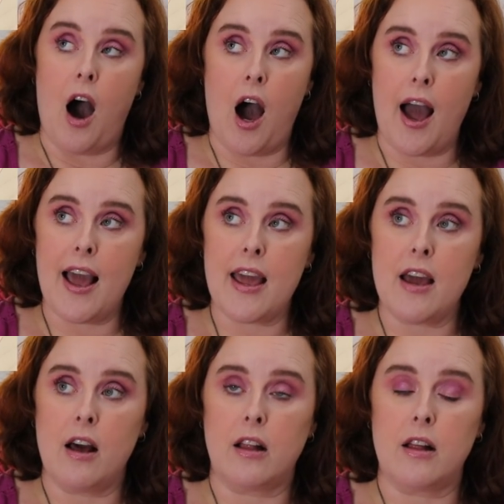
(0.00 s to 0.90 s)

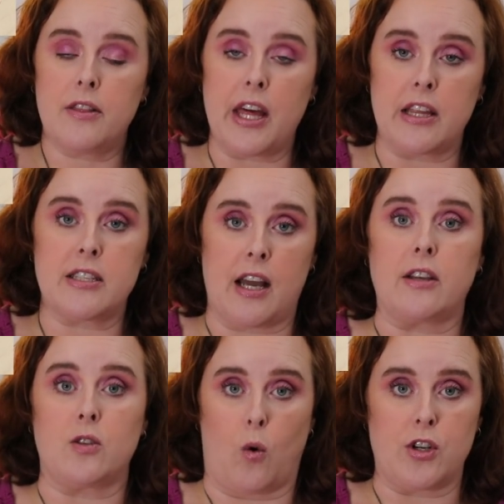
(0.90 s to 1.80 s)
I think this
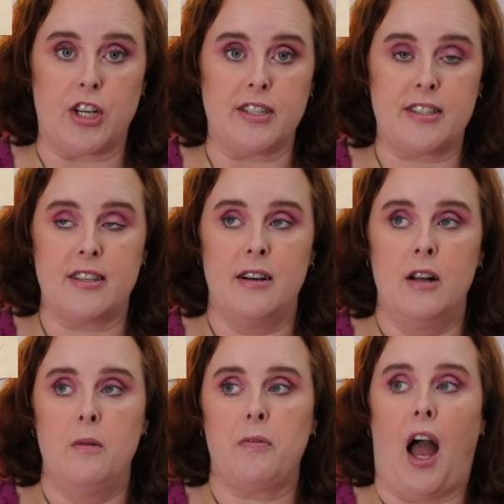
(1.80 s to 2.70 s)
deck is gorgeous.
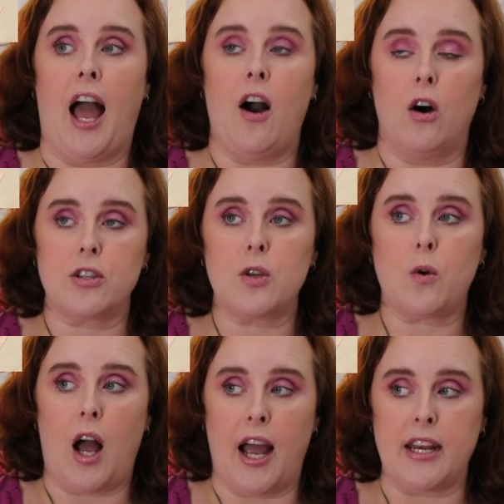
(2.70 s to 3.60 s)
I also
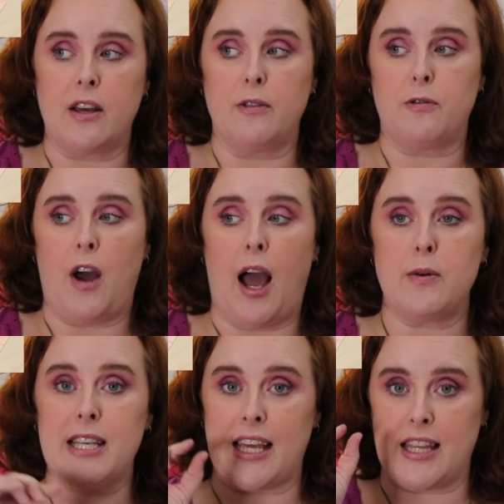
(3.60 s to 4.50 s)
kind of, I
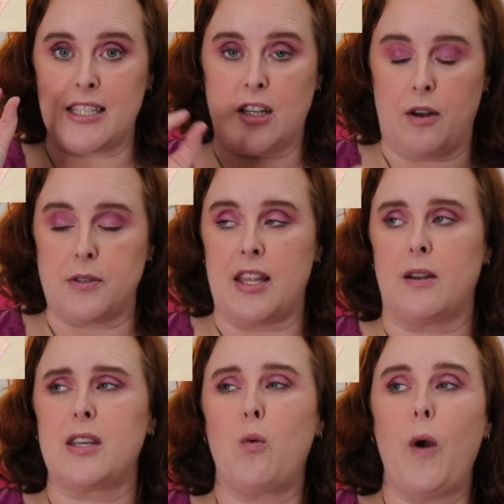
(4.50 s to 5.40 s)
was like this close, and
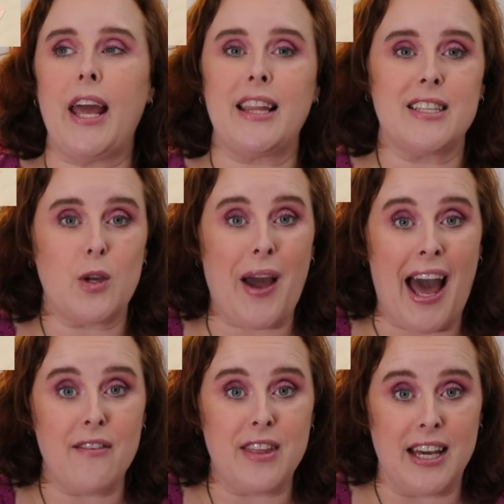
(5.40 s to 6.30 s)
then I was like, wait, at least you
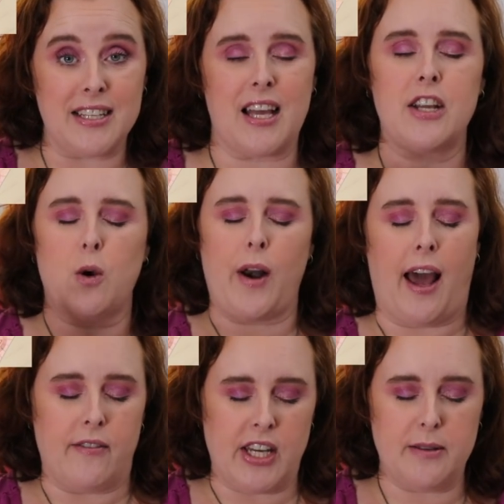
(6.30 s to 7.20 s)
have this. I don't
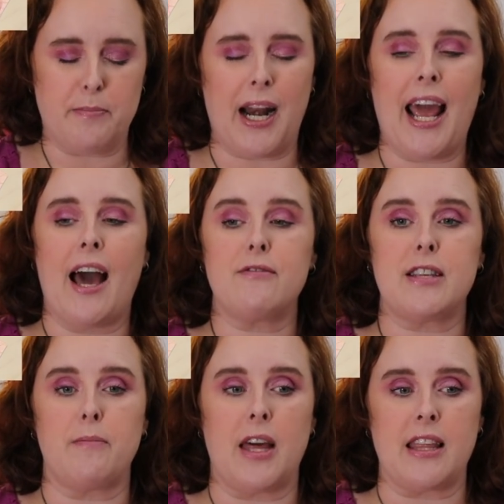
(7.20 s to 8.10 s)
have it, but I have
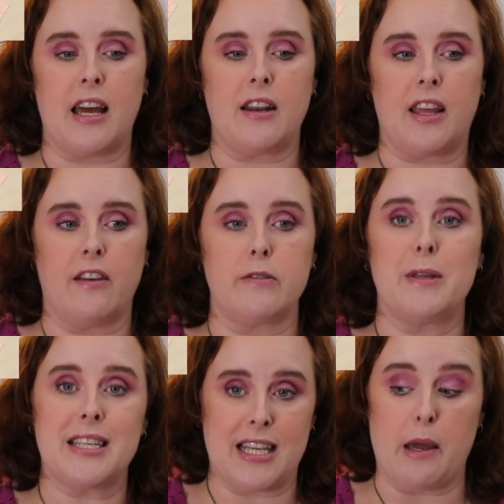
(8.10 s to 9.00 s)
something that gives
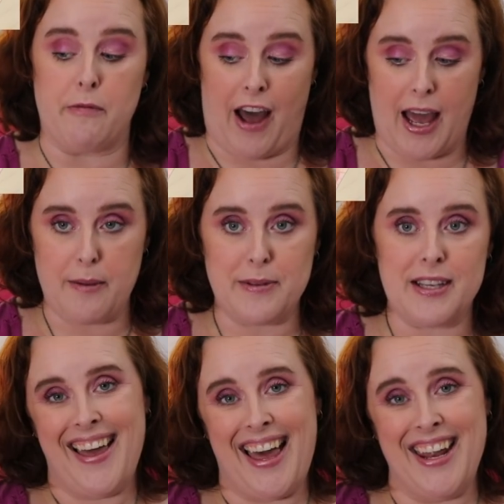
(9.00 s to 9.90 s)
me the same
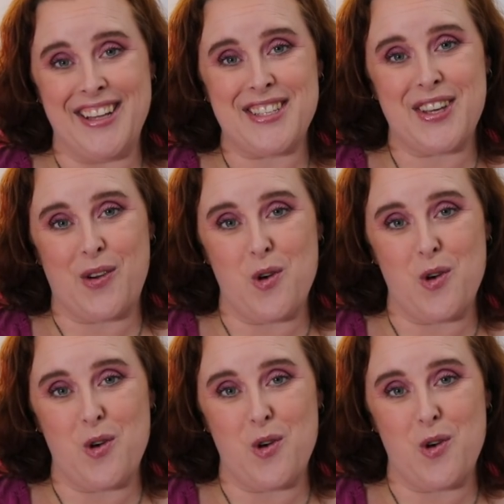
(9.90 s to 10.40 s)
vibes, and it's the